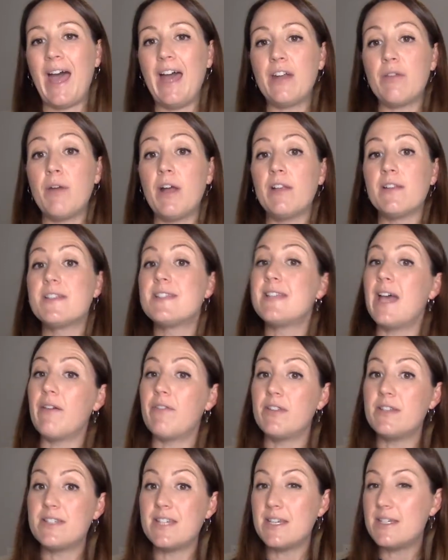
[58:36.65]
had around
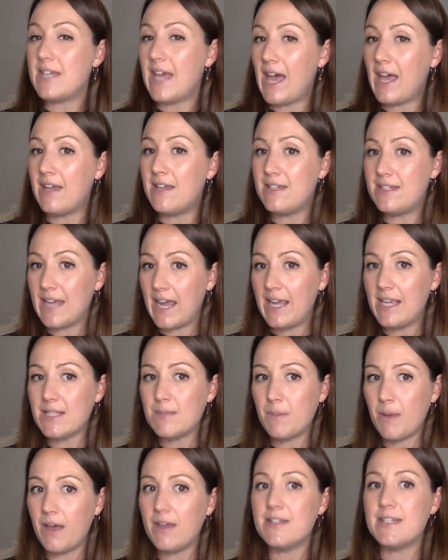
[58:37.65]
seven to 10
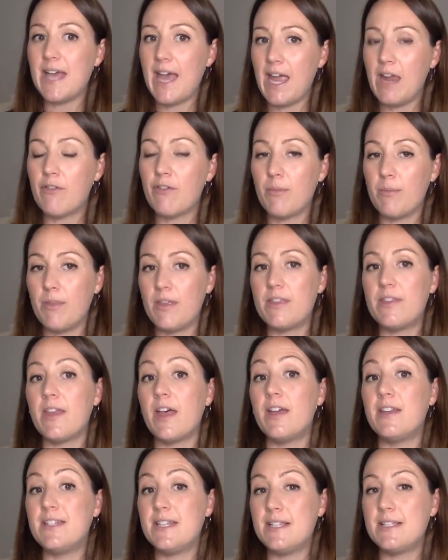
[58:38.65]
dates per day from the
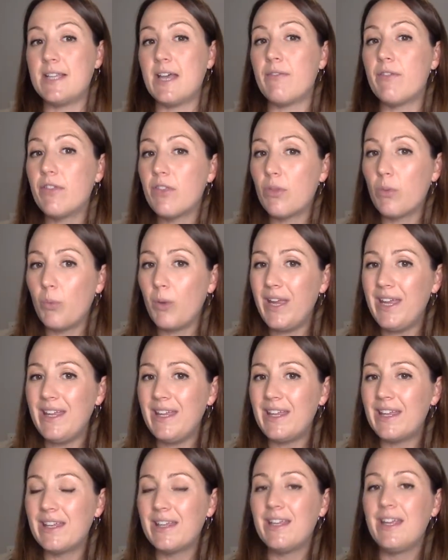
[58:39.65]
37th
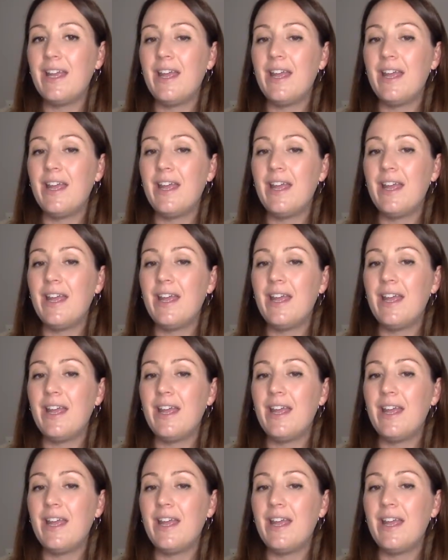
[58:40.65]
week.